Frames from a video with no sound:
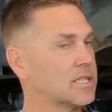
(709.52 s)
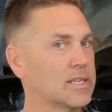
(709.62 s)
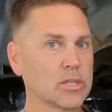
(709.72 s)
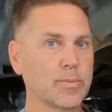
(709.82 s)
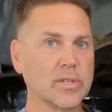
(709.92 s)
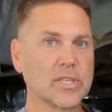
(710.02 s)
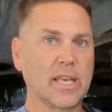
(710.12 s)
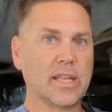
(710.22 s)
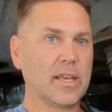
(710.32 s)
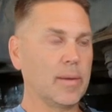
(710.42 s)
It's still supposed to
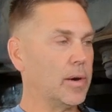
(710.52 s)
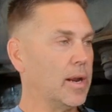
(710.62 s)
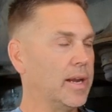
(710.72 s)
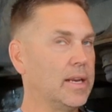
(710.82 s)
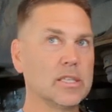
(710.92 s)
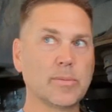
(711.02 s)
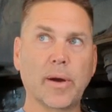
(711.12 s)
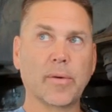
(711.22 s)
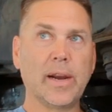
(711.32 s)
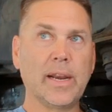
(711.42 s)
get in the upper nineties,
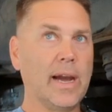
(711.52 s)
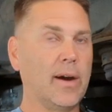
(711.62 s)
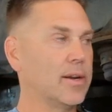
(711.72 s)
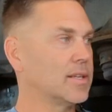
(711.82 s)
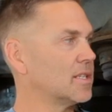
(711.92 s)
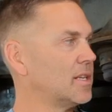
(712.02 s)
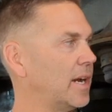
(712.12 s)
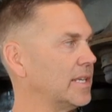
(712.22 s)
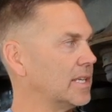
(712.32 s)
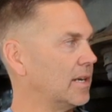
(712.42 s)
but right now it is
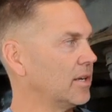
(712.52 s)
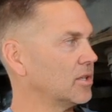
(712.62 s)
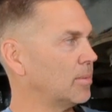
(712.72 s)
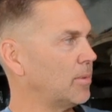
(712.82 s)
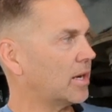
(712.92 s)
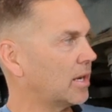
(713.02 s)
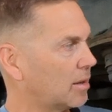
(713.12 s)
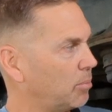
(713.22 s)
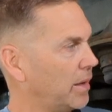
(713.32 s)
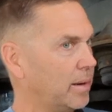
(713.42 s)
nice out here, so I'm not going to
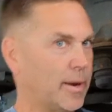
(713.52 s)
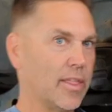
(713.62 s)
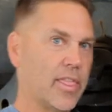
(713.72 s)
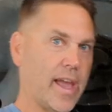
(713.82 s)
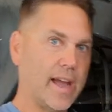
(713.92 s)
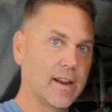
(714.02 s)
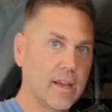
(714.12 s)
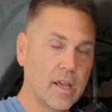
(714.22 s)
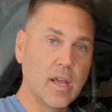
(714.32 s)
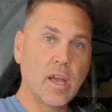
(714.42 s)
complain about that.
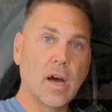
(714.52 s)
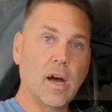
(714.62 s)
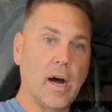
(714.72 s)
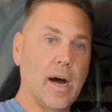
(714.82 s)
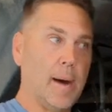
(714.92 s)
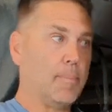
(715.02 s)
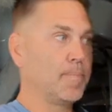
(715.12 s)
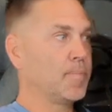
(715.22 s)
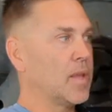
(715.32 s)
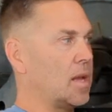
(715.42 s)

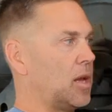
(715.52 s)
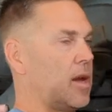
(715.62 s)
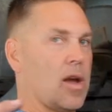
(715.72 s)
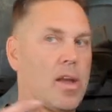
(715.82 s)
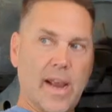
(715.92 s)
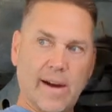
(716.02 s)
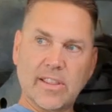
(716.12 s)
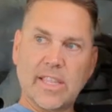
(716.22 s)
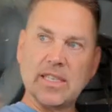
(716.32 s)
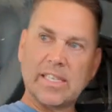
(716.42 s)
Um,
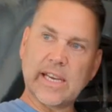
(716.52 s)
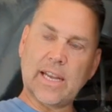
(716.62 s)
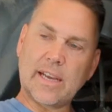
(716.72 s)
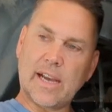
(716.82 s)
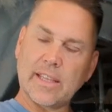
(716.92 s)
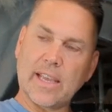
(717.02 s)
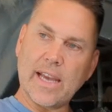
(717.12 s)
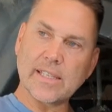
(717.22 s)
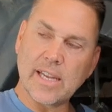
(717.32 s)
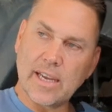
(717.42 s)
Everything's set. Got the
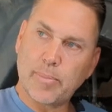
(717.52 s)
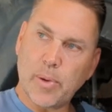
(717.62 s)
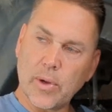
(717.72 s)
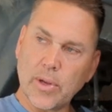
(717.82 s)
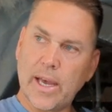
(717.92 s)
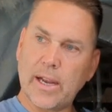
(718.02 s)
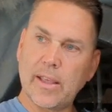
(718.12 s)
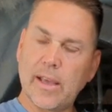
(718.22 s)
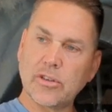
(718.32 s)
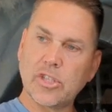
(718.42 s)
gas tank pulled out of
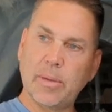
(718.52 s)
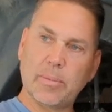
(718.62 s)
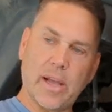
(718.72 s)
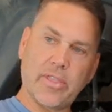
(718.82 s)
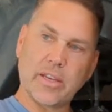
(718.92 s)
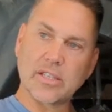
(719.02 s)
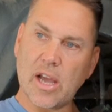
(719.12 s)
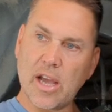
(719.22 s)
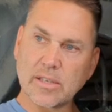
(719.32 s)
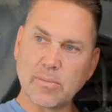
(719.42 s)
the other Jeep, got the
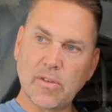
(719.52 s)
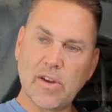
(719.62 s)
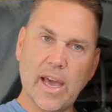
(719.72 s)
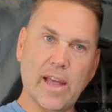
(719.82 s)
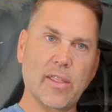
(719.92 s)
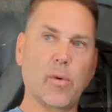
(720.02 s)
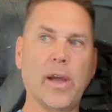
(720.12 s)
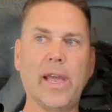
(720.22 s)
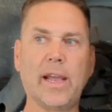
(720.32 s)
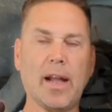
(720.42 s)
exhaust moved out of the
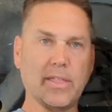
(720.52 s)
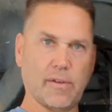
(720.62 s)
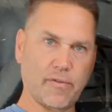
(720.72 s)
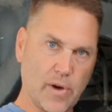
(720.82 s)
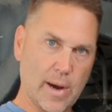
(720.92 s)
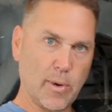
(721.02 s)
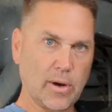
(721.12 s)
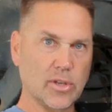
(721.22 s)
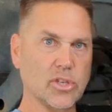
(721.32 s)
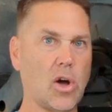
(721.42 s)
way, got the frame
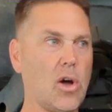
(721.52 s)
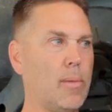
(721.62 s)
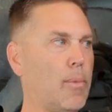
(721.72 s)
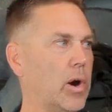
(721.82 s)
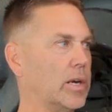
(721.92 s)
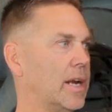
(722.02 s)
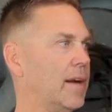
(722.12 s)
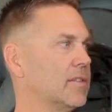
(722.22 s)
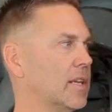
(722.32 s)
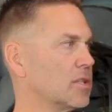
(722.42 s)
rails all marked.
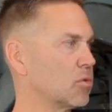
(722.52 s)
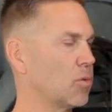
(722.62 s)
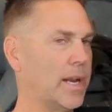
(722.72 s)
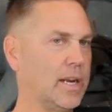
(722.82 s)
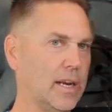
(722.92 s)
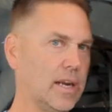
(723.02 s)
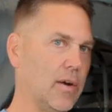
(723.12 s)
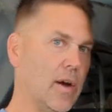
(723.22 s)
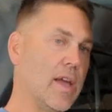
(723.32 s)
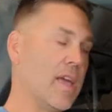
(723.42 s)
Everything's ready to
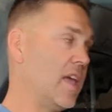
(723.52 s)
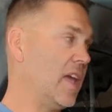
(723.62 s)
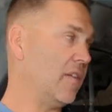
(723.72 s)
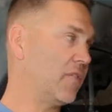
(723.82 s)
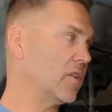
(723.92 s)
go. If